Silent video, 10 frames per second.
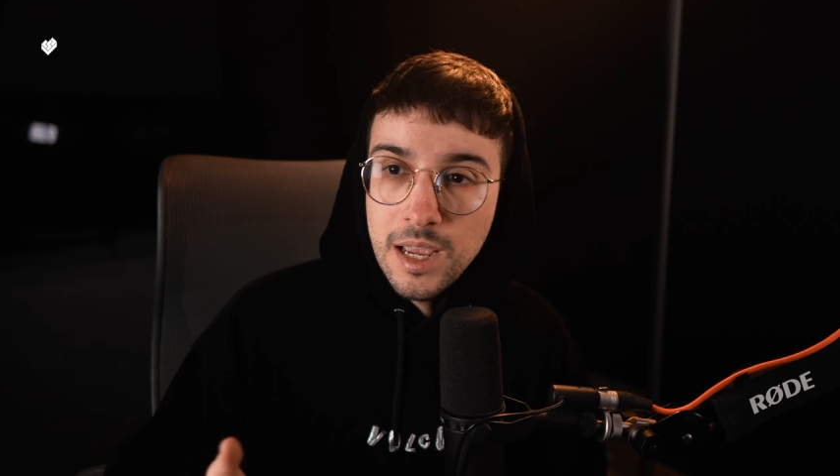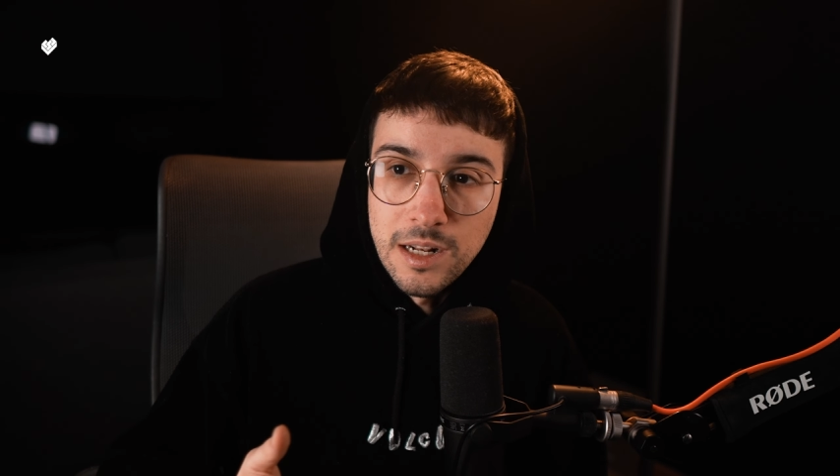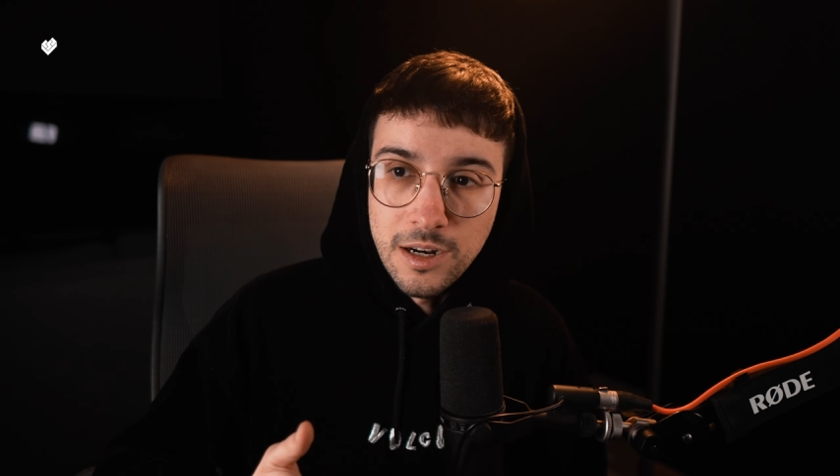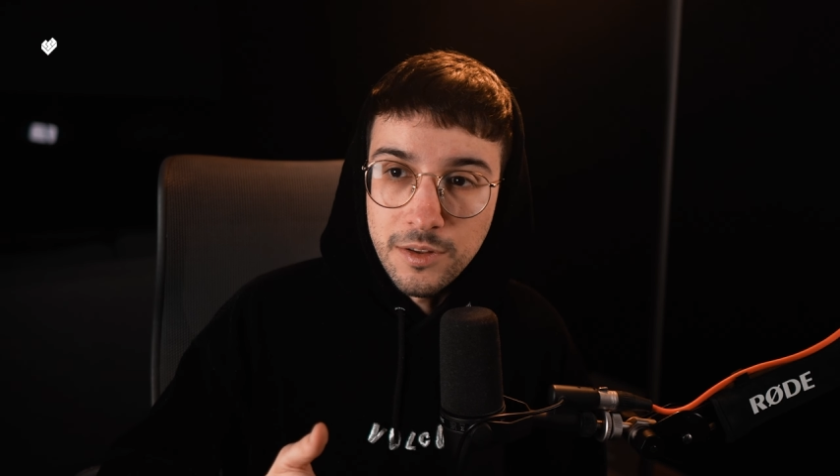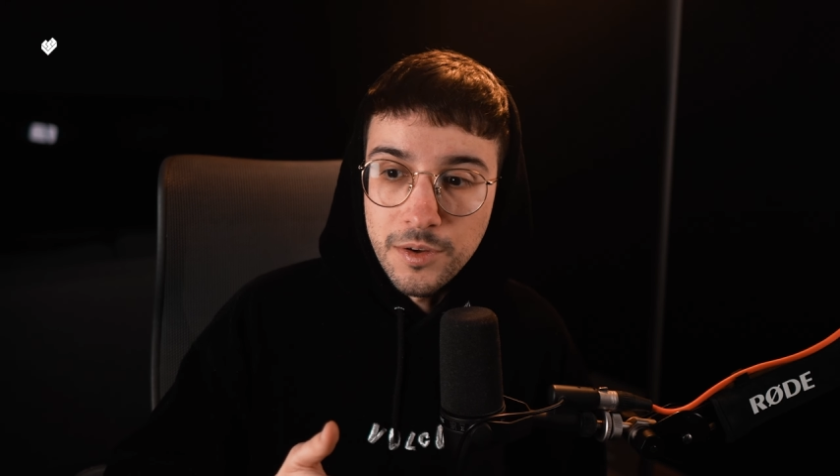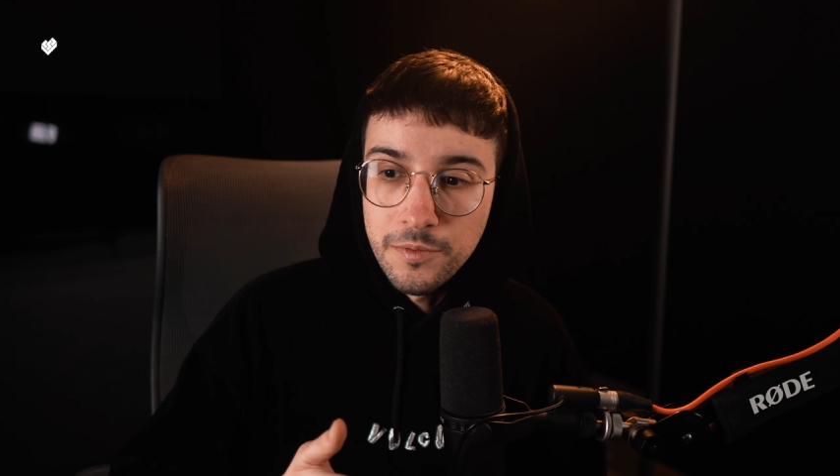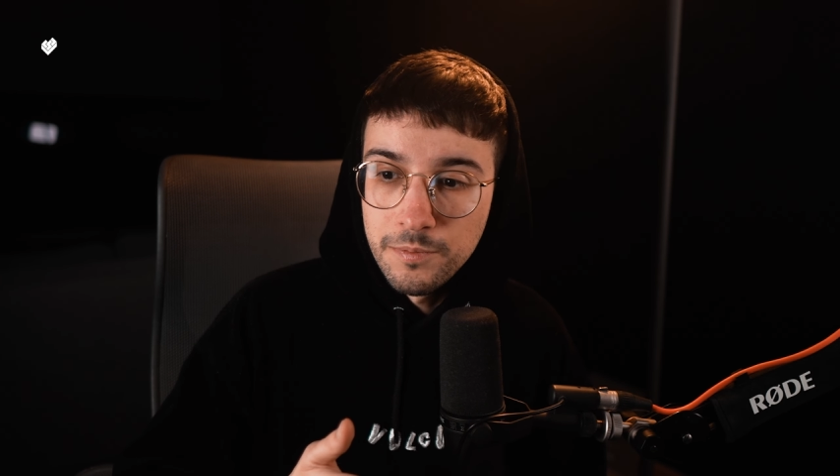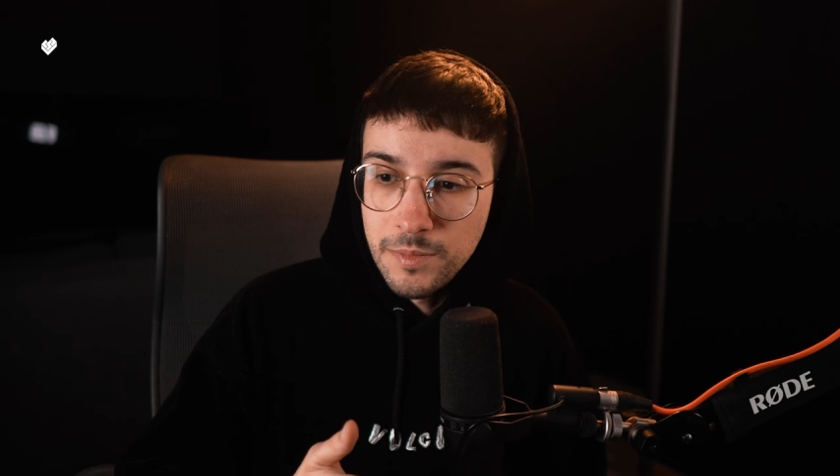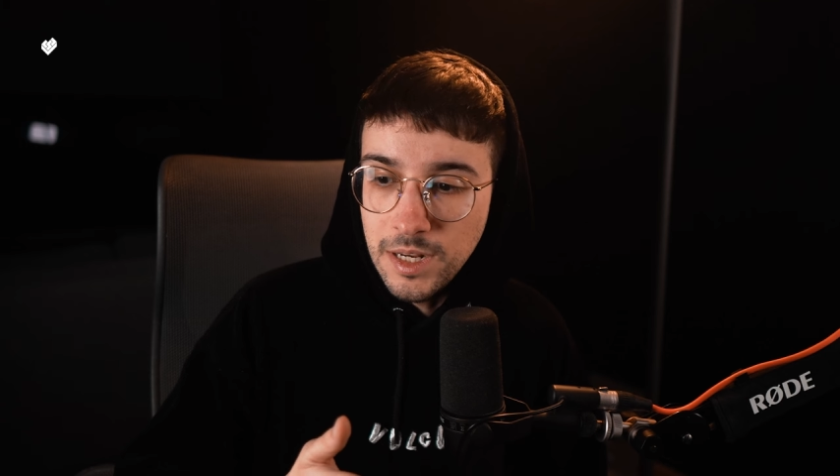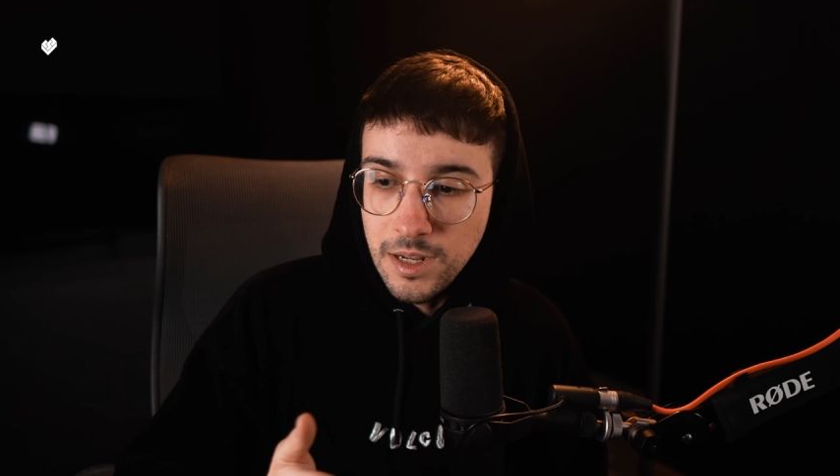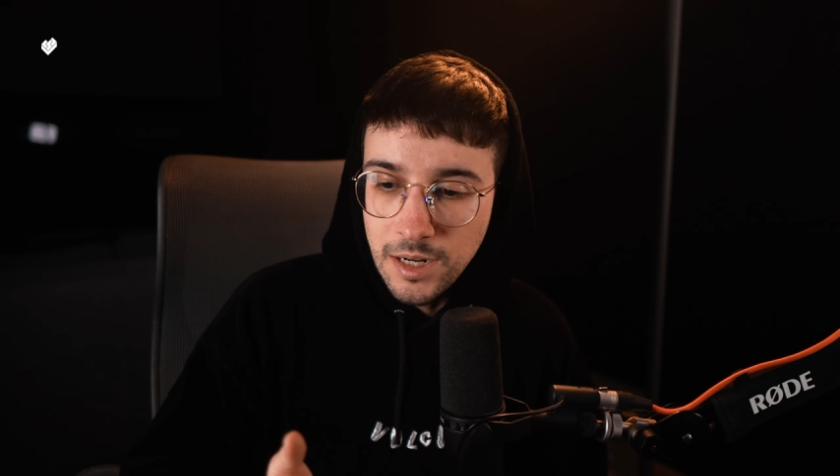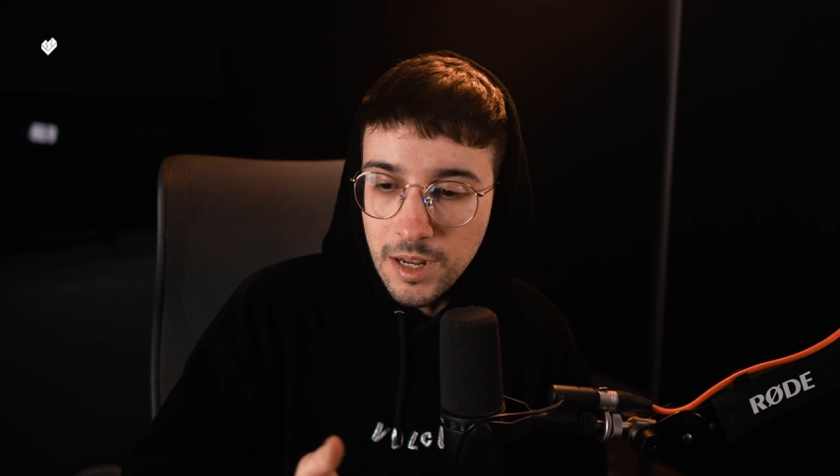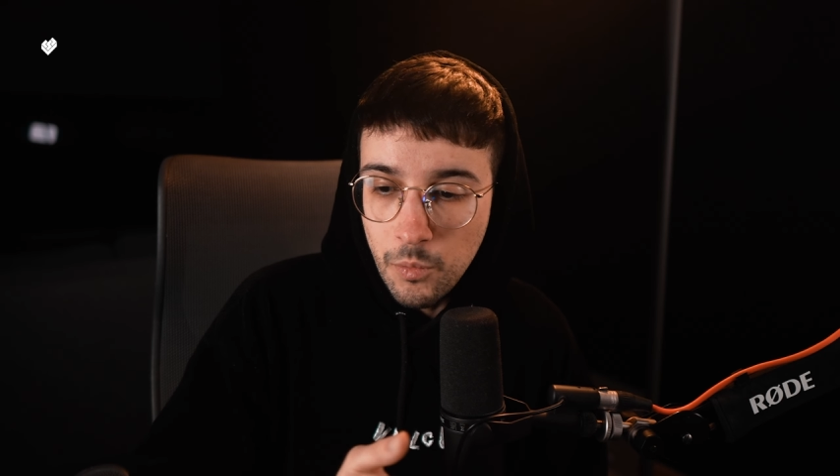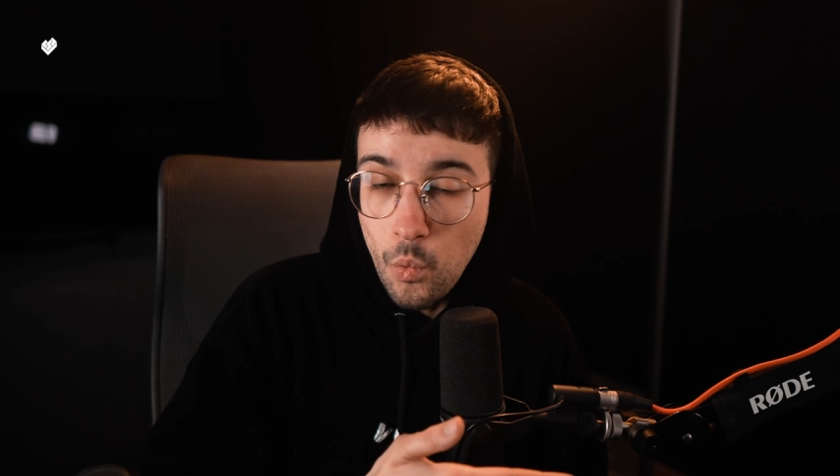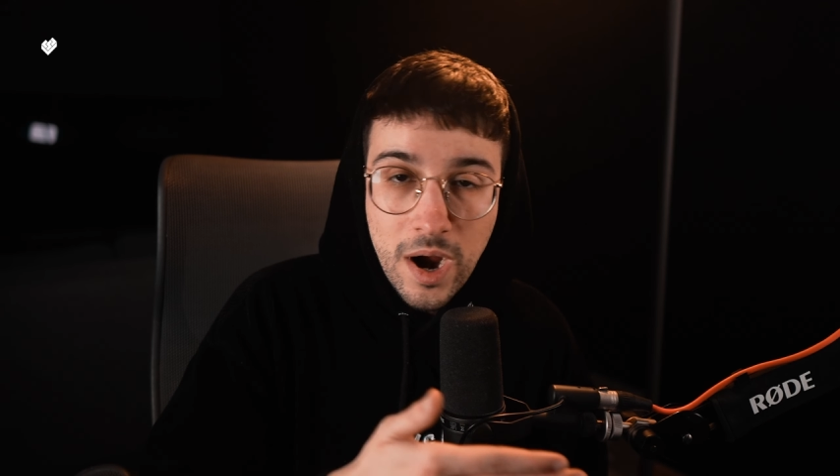in a lot of in
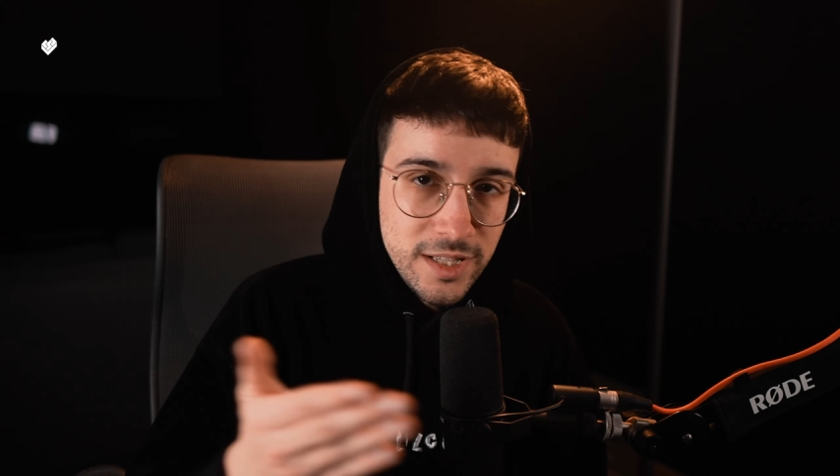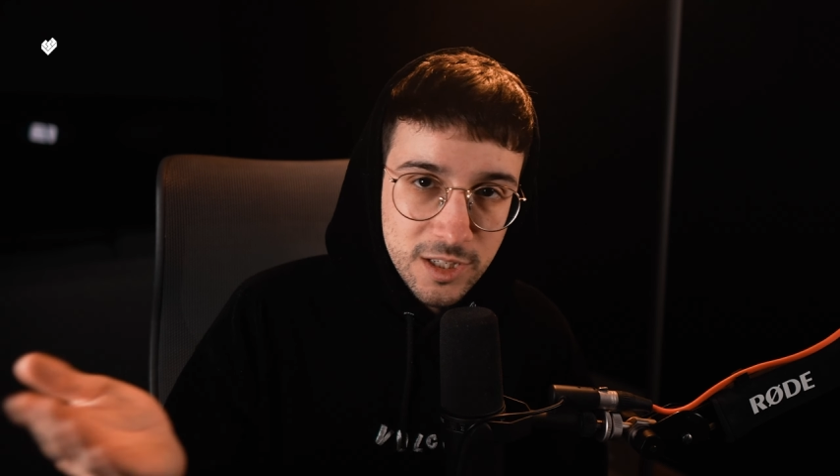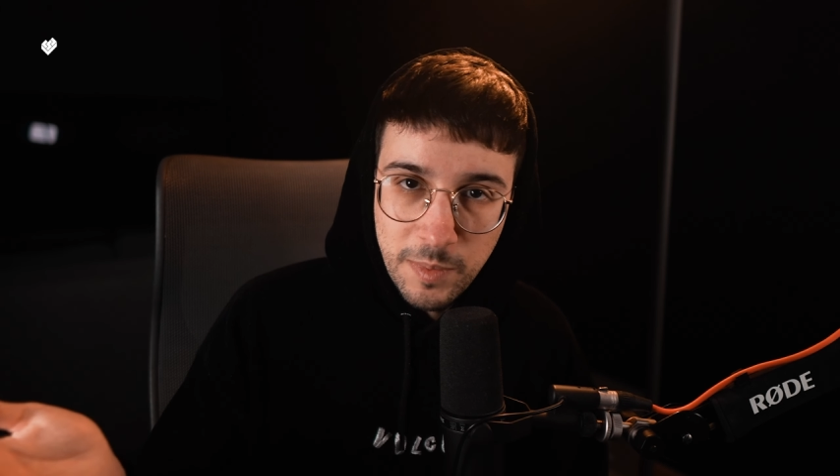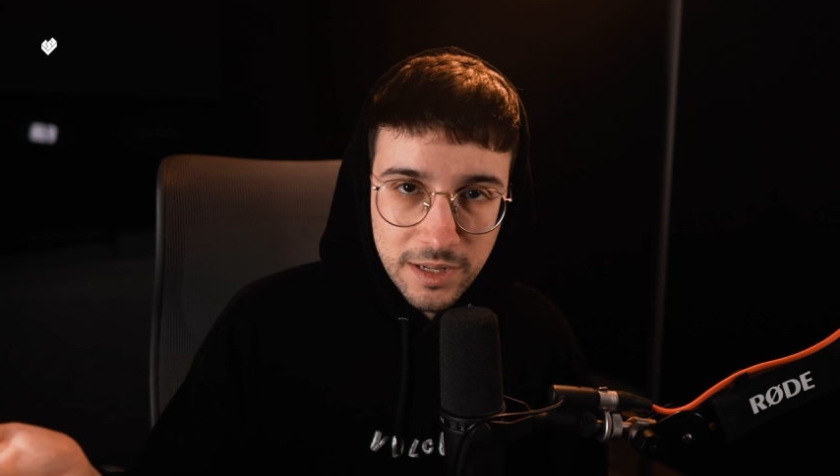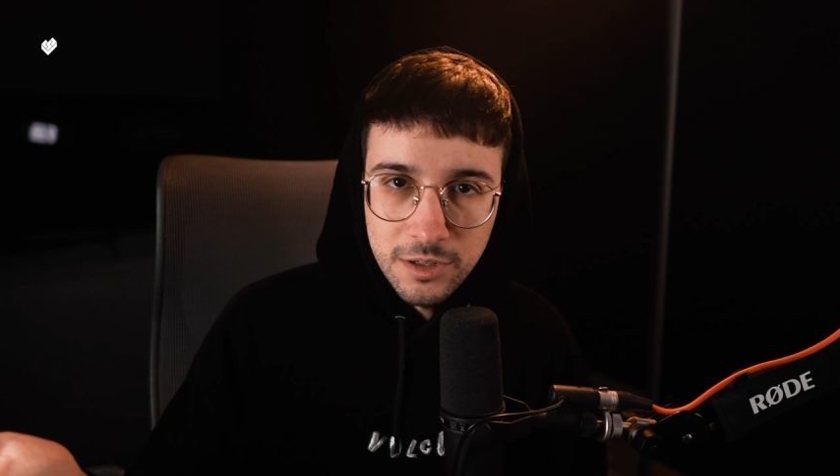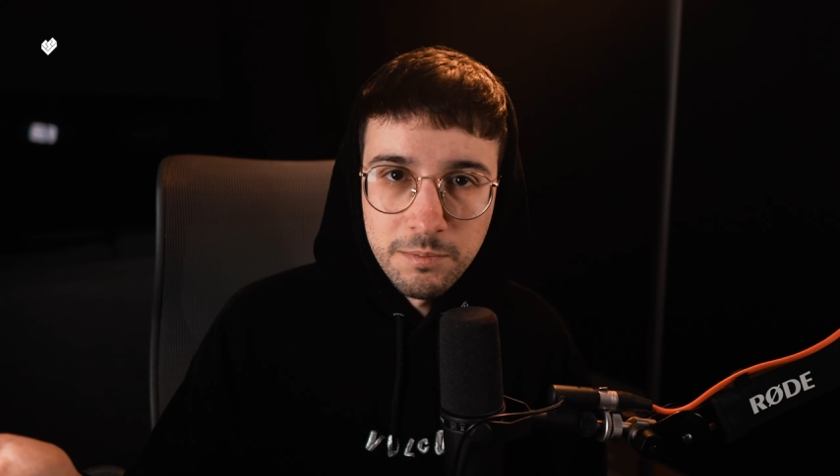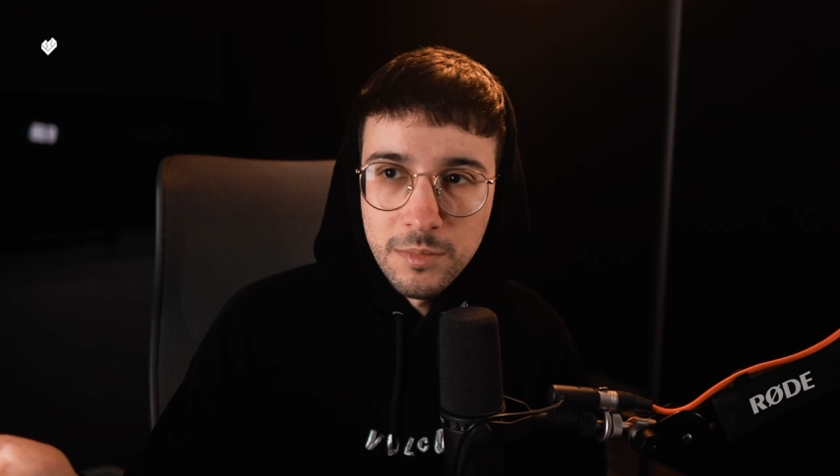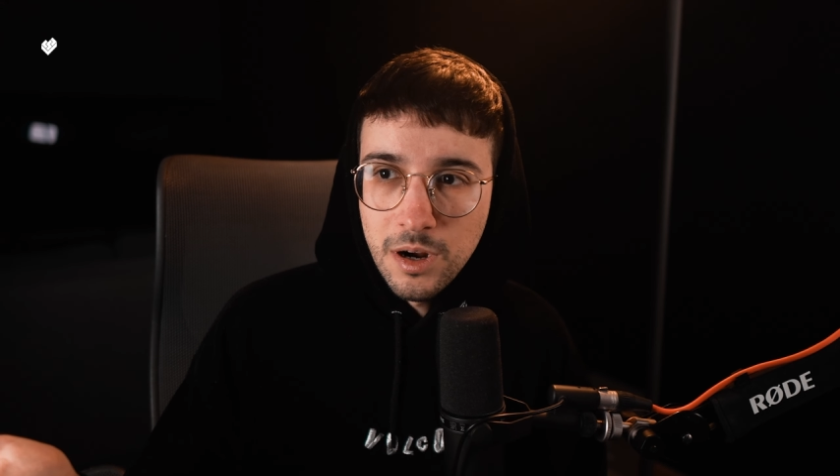a wide spectrum